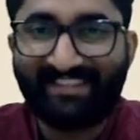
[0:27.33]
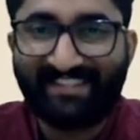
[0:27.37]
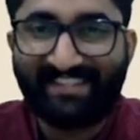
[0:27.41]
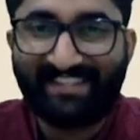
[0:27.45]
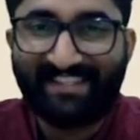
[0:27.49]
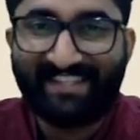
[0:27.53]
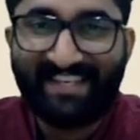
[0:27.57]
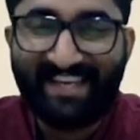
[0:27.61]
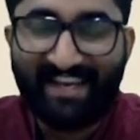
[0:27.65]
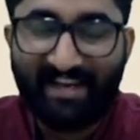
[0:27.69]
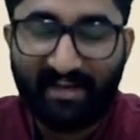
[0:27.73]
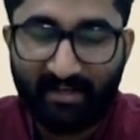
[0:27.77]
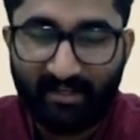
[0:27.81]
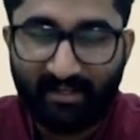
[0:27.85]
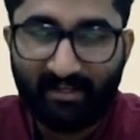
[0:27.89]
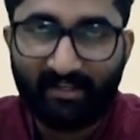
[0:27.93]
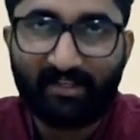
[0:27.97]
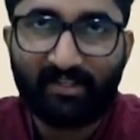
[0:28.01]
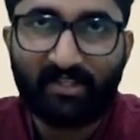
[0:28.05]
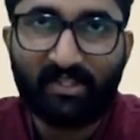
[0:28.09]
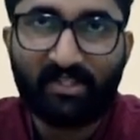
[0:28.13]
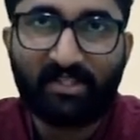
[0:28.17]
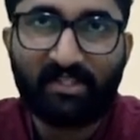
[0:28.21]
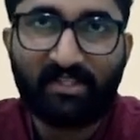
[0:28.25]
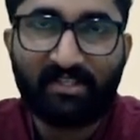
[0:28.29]
Yeah,
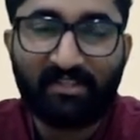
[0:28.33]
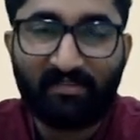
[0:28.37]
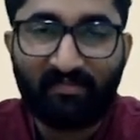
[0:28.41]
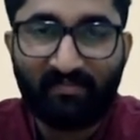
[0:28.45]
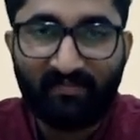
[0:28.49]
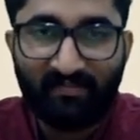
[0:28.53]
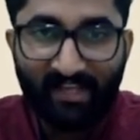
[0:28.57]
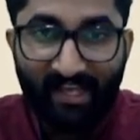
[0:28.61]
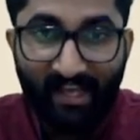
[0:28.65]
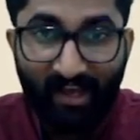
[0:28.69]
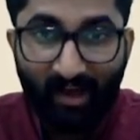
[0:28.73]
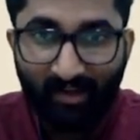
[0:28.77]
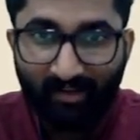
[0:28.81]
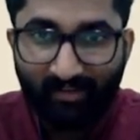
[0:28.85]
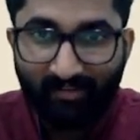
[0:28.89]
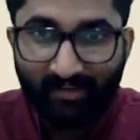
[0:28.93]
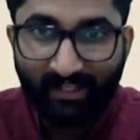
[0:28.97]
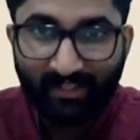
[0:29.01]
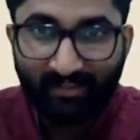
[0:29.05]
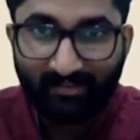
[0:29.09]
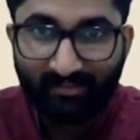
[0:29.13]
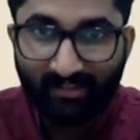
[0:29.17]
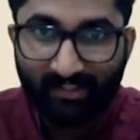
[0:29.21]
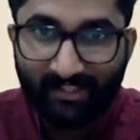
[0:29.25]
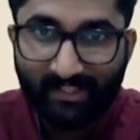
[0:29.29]
register. We are going
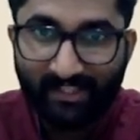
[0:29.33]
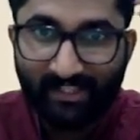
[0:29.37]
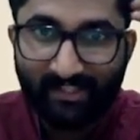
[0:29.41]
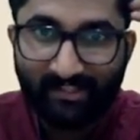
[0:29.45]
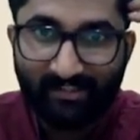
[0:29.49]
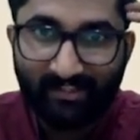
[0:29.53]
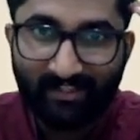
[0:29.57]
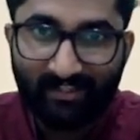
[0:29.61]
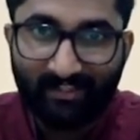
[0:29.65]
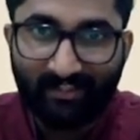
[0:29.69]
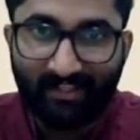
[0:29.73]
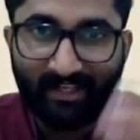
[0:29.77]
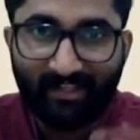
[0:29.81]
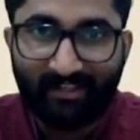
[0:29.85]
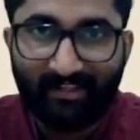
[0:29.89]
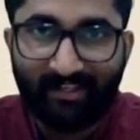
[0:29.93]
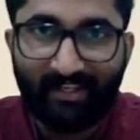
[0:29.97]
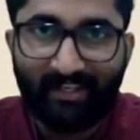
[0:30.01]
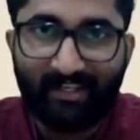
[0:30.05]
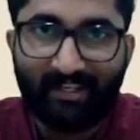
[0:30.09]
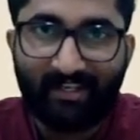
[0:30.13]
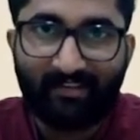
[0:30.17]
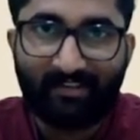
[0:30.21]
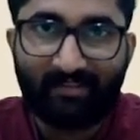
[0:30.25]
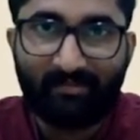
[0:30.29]
to register that
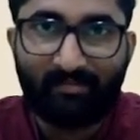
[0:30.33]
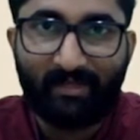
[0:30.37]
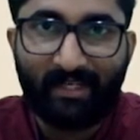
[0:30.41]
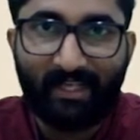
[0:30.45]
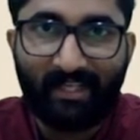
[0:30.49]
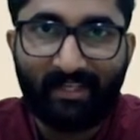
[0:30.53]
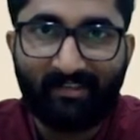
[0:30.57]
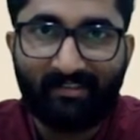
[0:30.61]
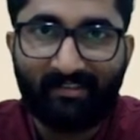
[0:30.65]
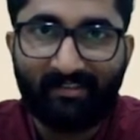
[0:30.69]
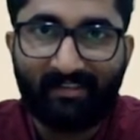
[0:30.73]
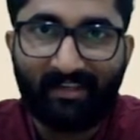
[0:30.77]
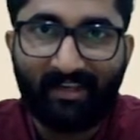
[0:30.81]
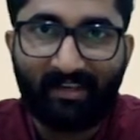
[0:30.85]
in our brain.